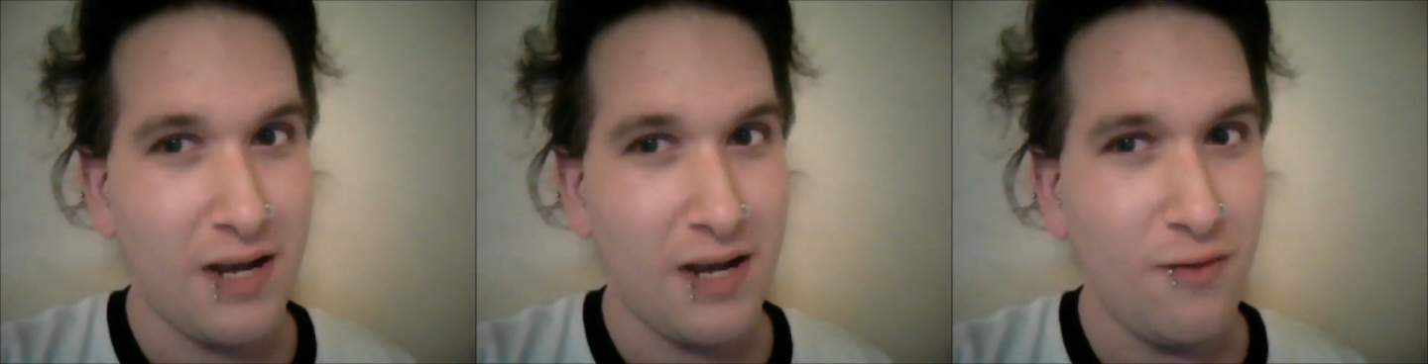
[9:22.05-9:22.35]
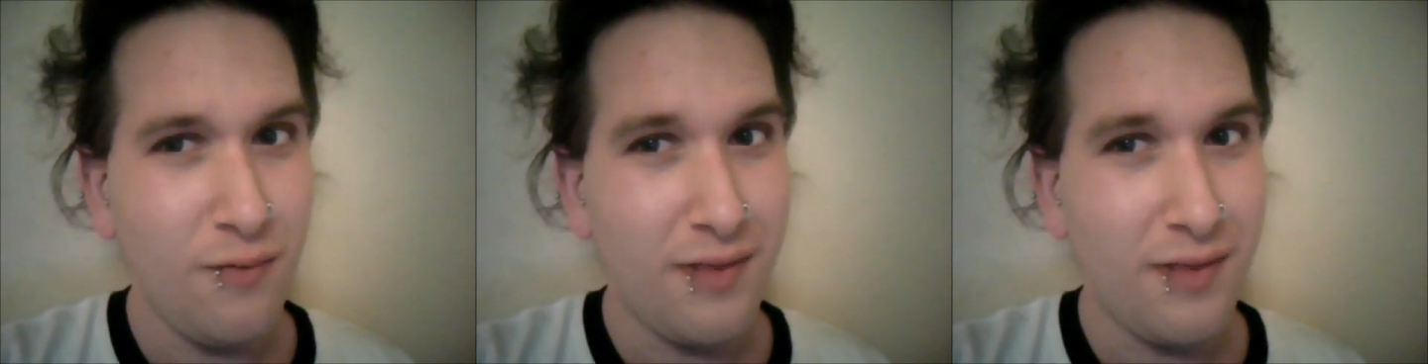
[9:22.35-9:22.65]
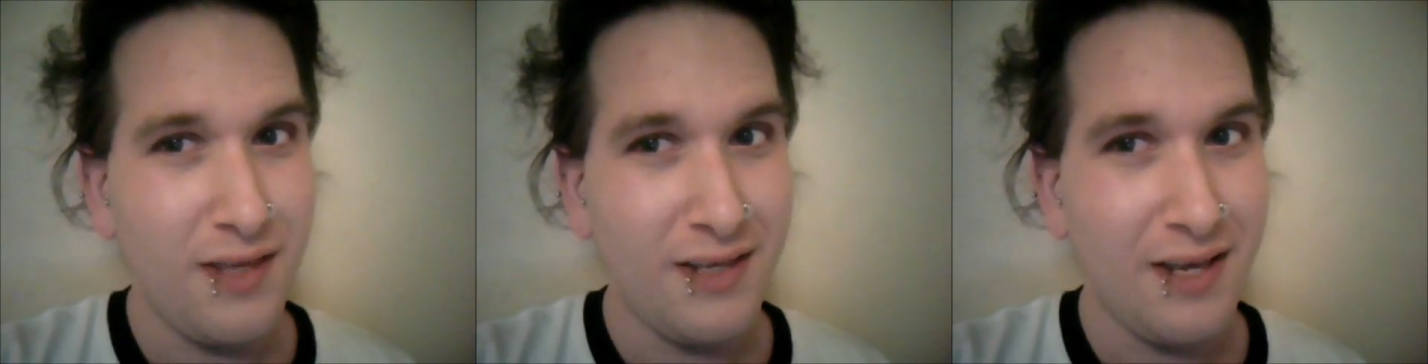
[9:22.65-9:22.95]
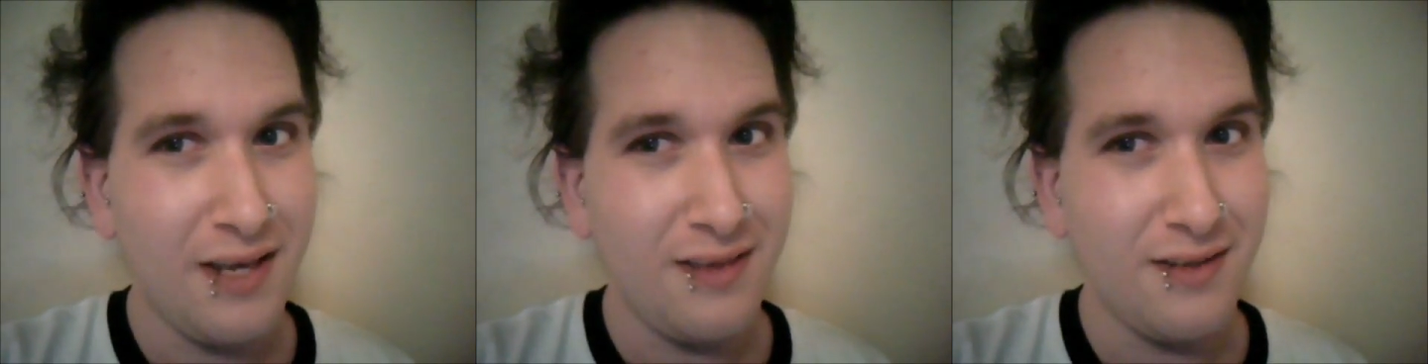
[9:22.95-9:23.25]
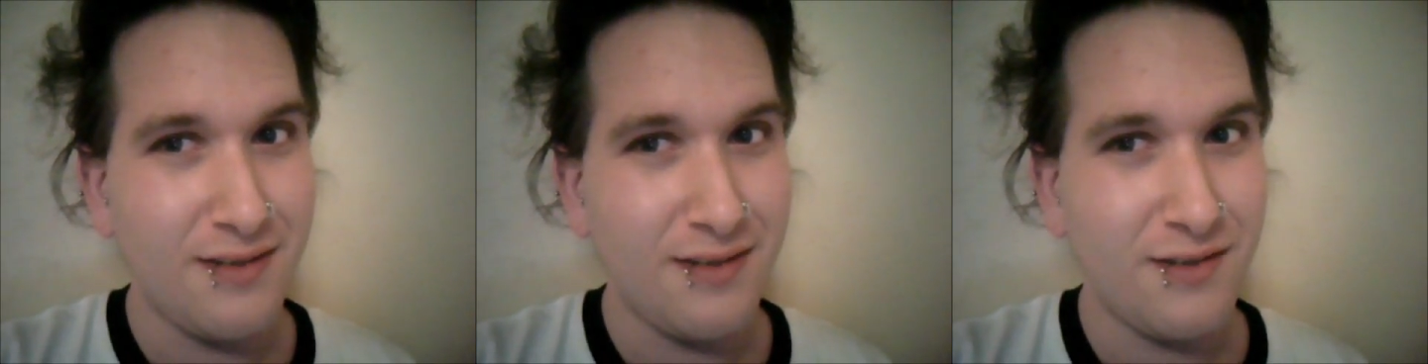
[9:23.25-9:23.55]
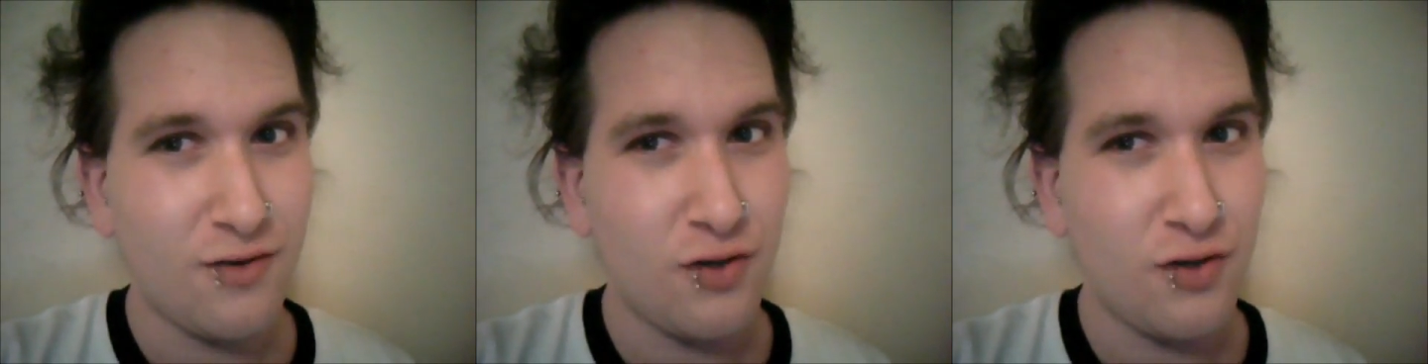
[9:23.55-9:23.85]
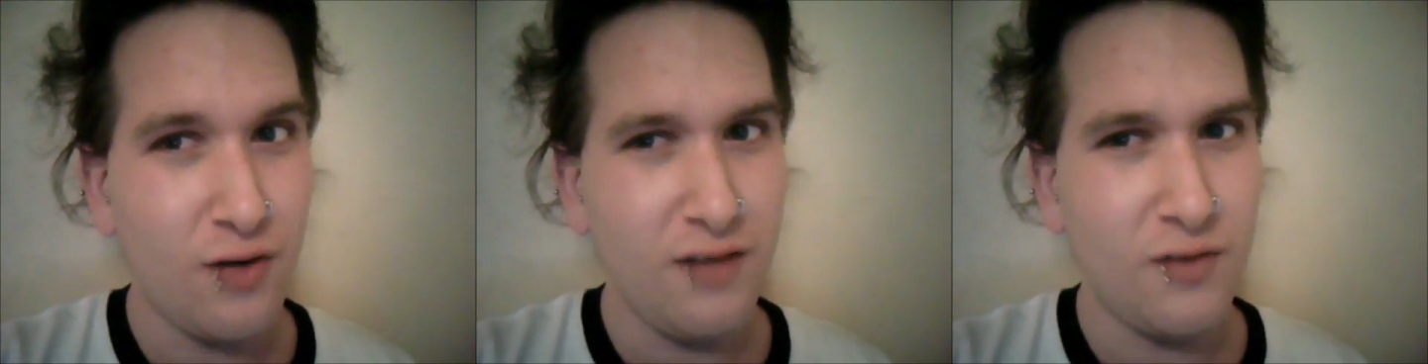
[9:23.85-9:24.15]
I don't think atheists are
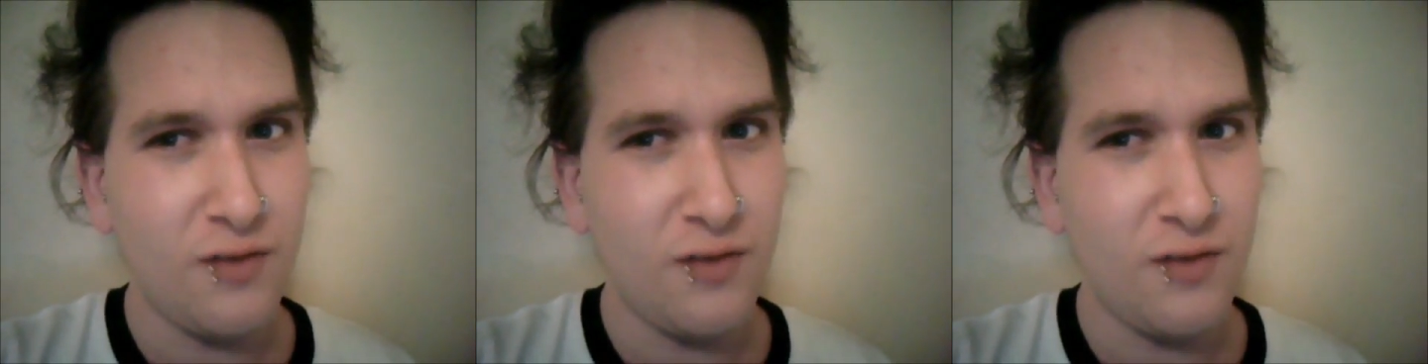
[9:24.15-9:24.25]
trying